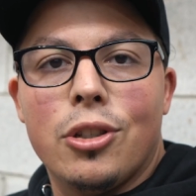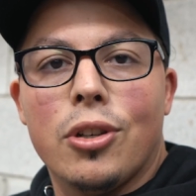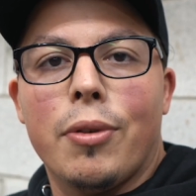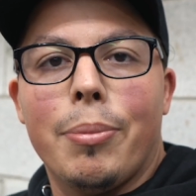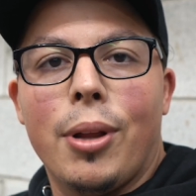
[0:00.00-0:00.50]
It's
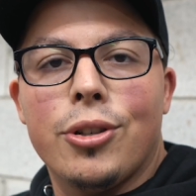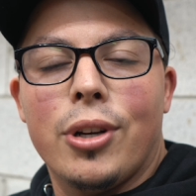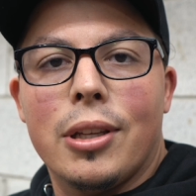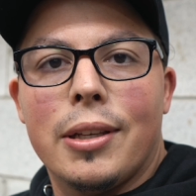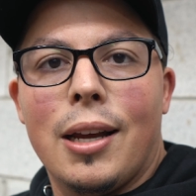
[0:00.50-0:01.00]
just for
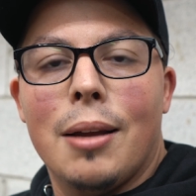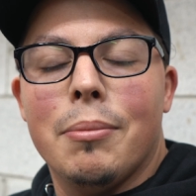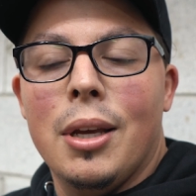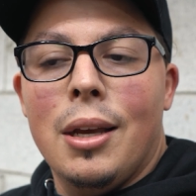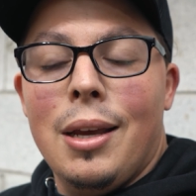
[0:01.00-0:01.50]
pleasure at the
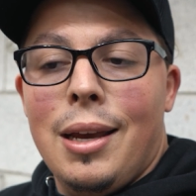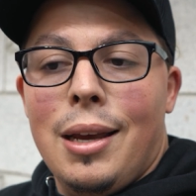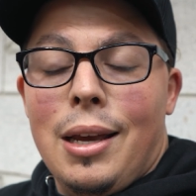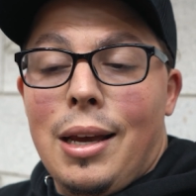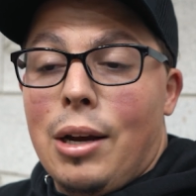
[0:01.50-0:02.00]
time
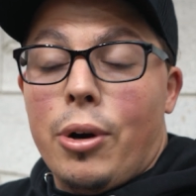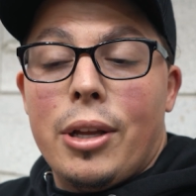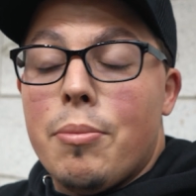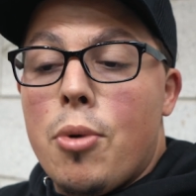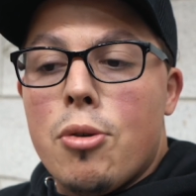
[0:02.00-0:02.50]
or
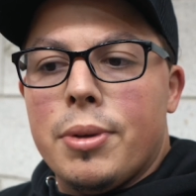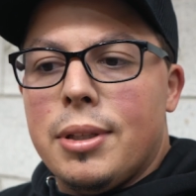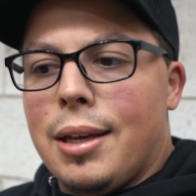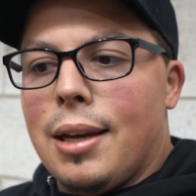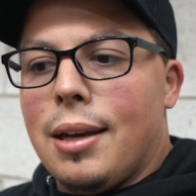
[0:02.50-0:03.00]
at the
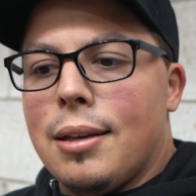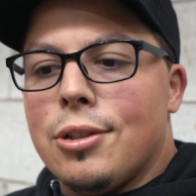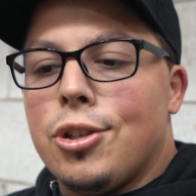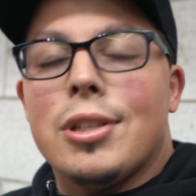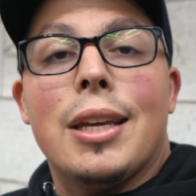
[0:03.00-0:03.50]
moment, and
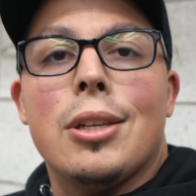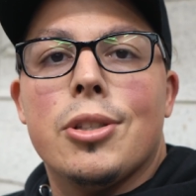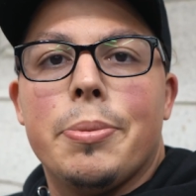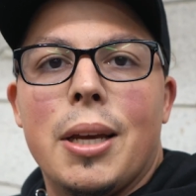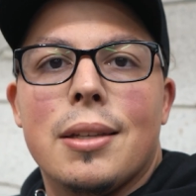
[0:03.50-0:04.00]
it's just taking
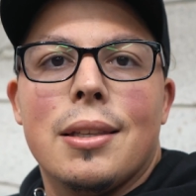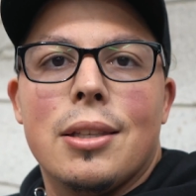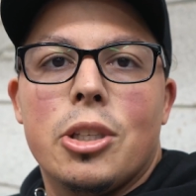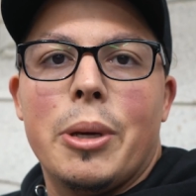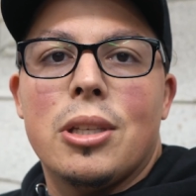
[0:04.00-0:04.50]
space, and
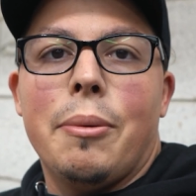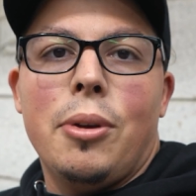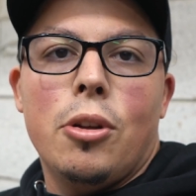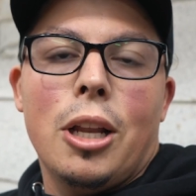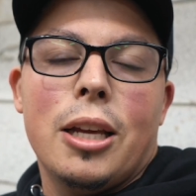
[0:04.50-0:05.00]
the space can
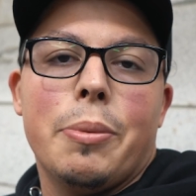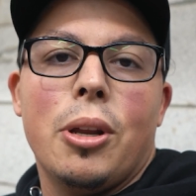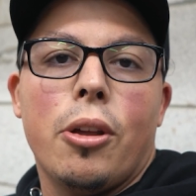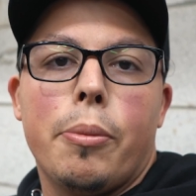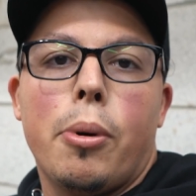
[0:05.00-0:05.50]
be utilized by
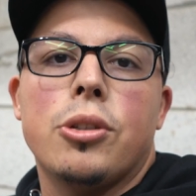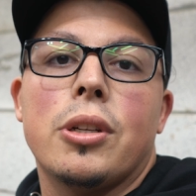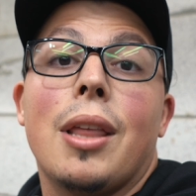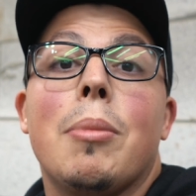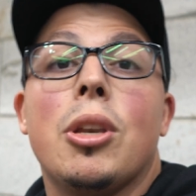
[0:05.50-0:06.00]
another
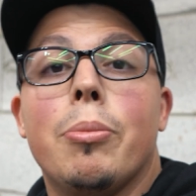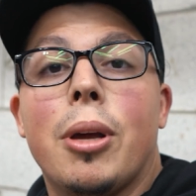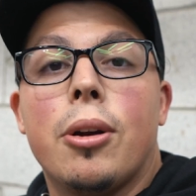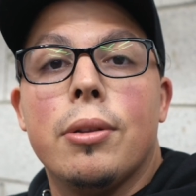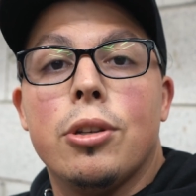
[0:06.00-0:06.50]
project that may do
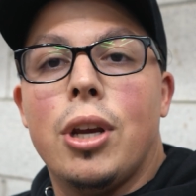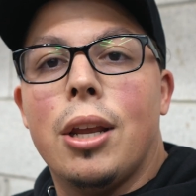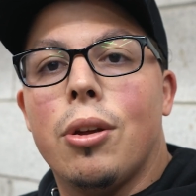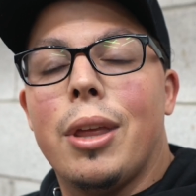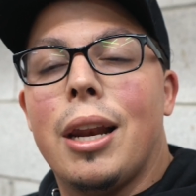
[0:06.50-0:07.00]
better on the
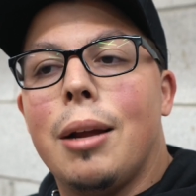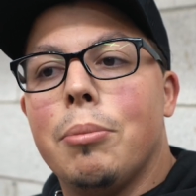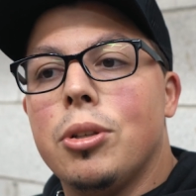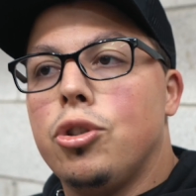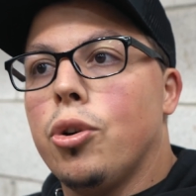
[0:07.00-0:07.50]
channel that
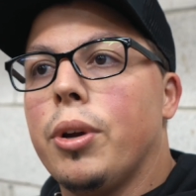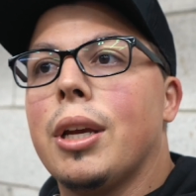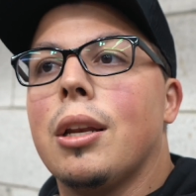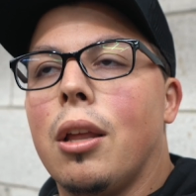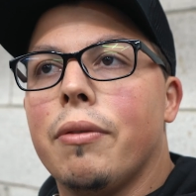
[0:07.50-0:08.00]
I'm
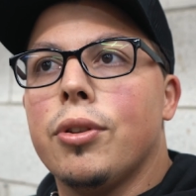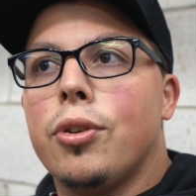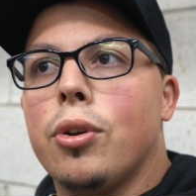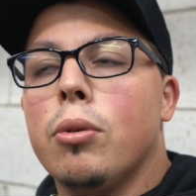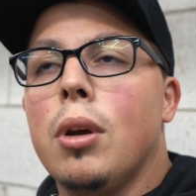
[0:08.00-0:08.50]
enjoying and loving
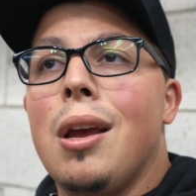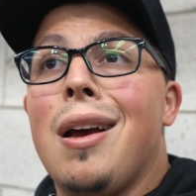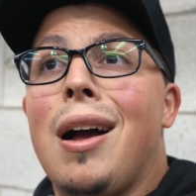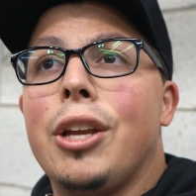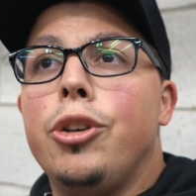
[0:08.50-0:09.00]
too.
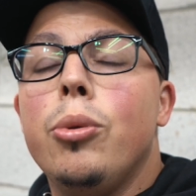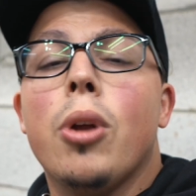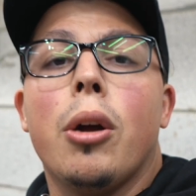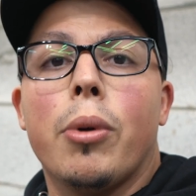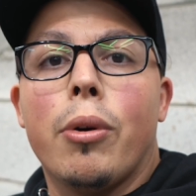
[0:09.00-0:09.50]
I do
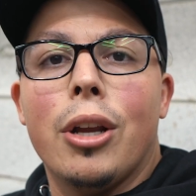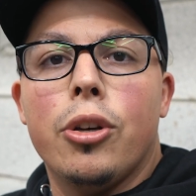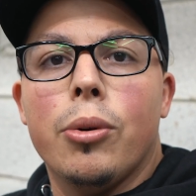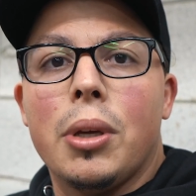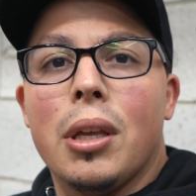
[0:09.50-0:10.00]
not
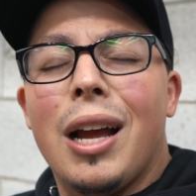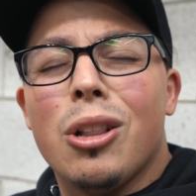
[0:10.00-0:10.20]
regret doing it.